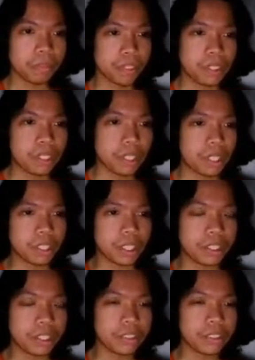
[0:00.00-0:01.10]
So for
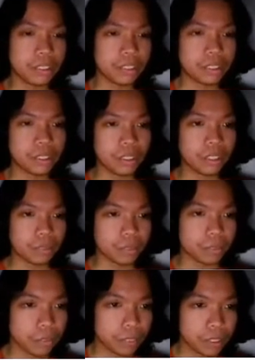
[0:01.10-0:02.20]
first
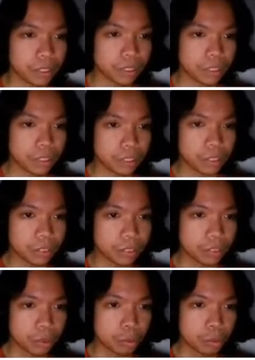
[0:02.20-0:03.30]
option, you should
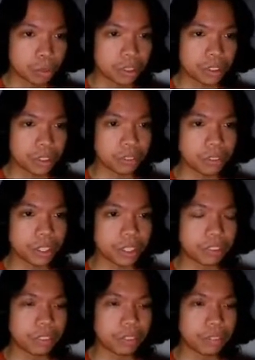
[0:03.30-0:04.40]
provision an
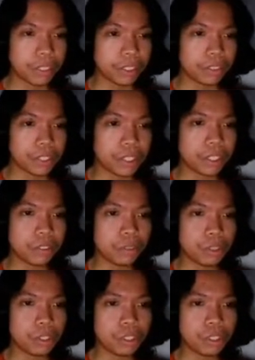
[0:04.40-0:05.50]
IAM role
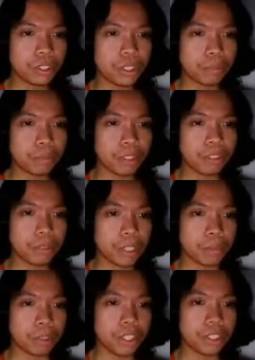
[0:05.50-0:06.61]
with EC2
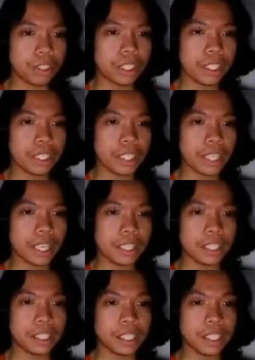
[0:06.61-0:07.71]
and DynamoDB
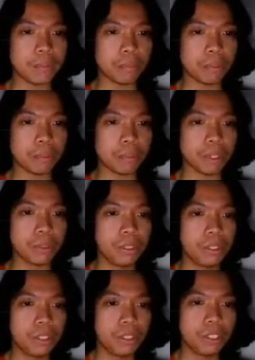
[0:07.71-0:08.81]
access. Attach the
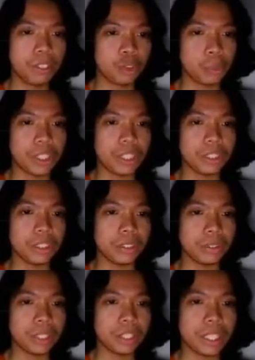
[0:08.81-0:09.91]
IAM role to
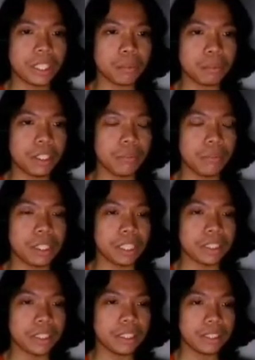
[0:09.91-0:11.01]
the EC2
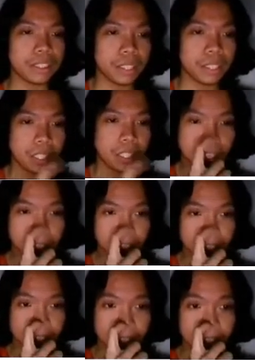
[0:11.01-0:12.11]
instance, which will
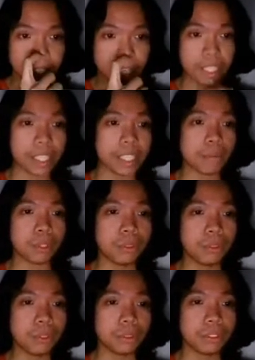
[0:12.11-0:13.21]
route all calls
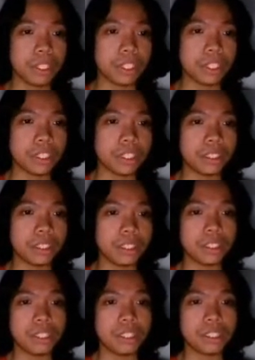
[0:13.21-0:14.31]
coming from the
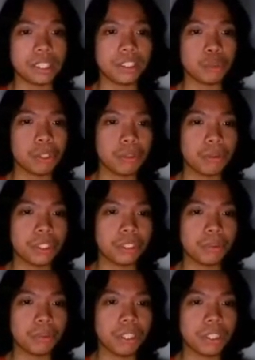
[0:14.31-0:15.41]
mobile app to the
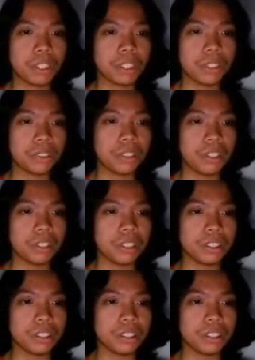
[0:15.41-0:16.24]
DynamoDB table.